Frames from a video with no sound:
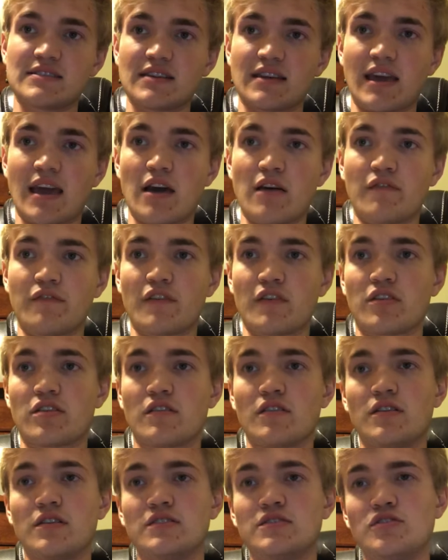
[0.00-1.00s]
account for
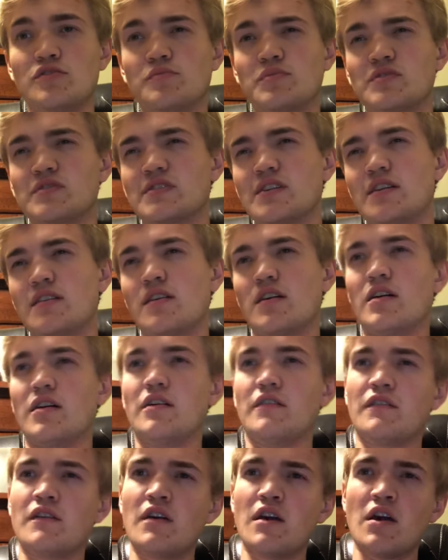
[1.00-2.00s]
32%
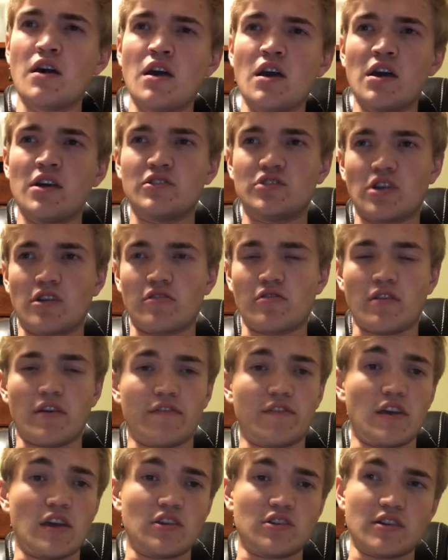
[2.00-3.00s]
of general
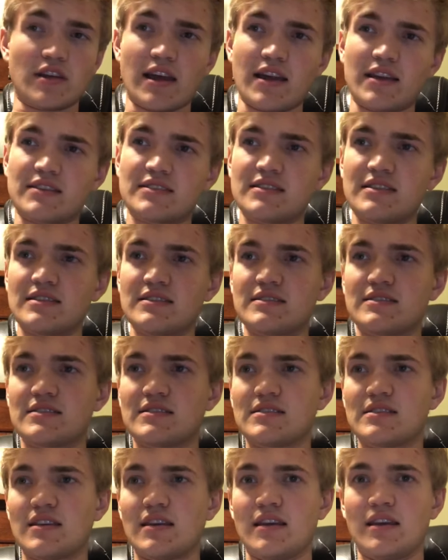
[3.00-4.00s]
aviation
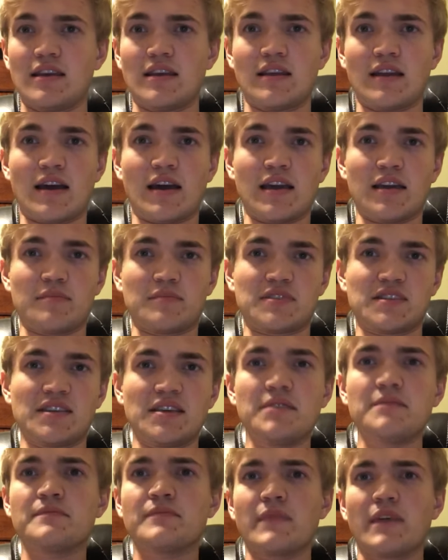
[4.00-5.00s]
accidents in
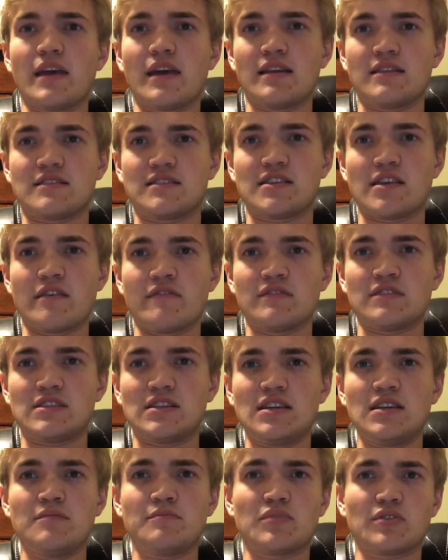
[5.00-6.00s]
IMC and
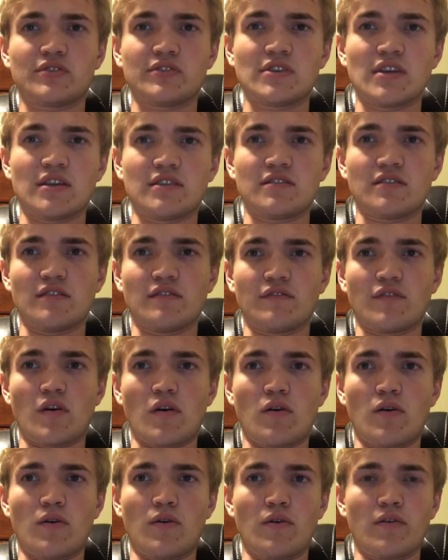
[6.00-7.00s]
17% of
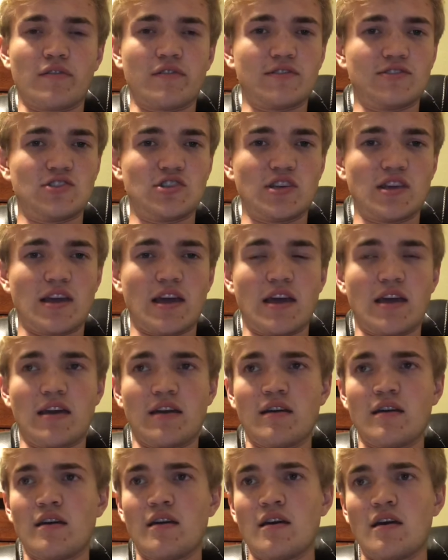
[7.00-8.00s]
all the GA
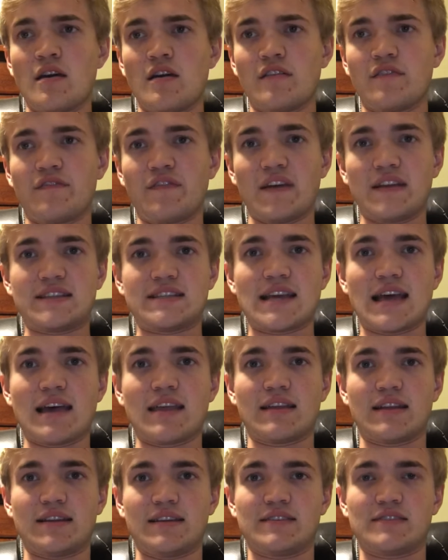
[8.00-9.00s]

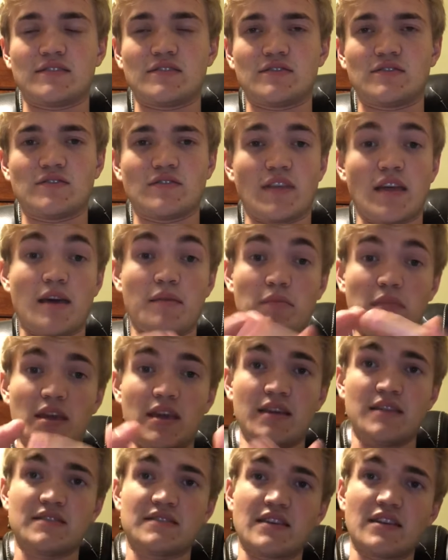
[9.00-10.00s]
fatalities. So that
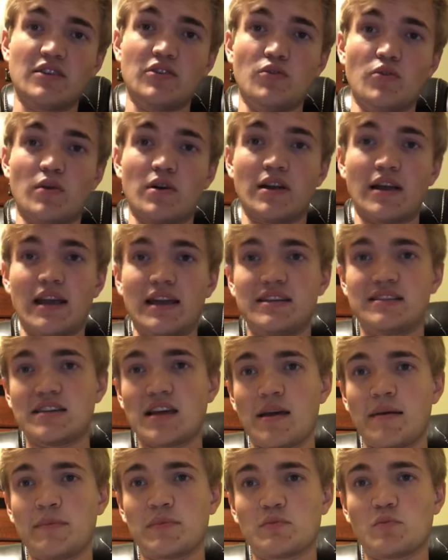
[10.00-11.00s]
means that you are 8
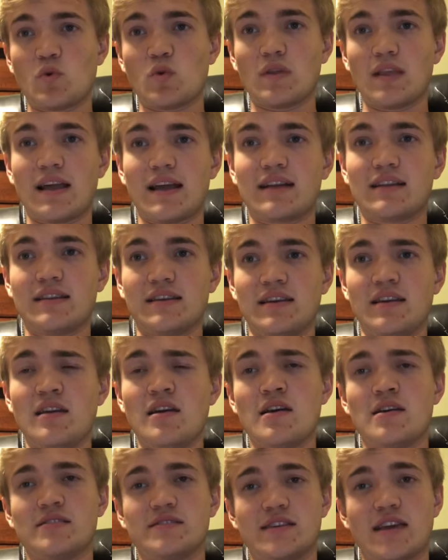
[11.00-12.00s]
times more likely
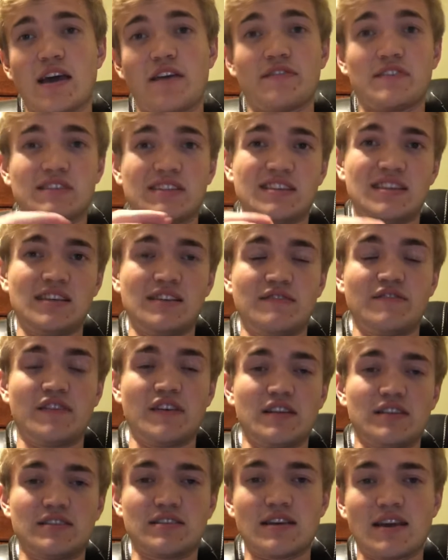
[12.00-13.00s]
to have a
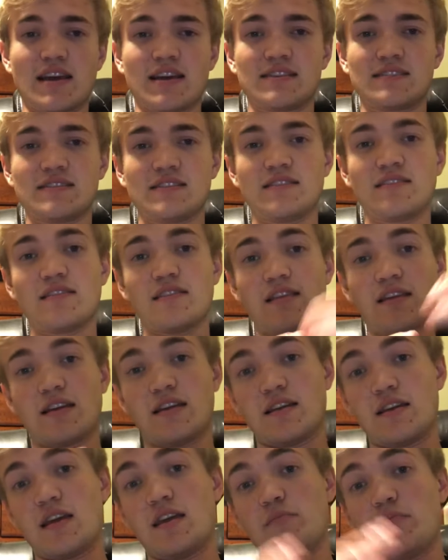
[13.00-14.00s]
CFIT accident
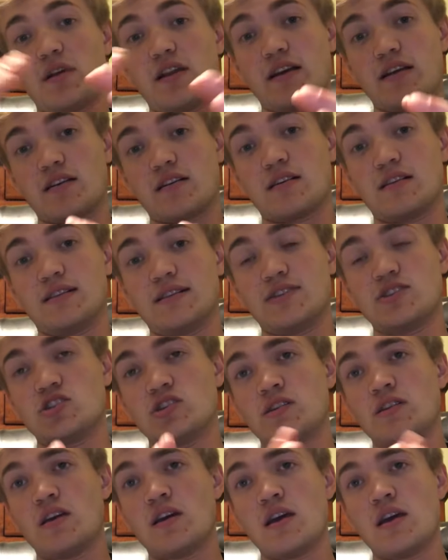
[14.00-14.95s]
than a mid-air collision.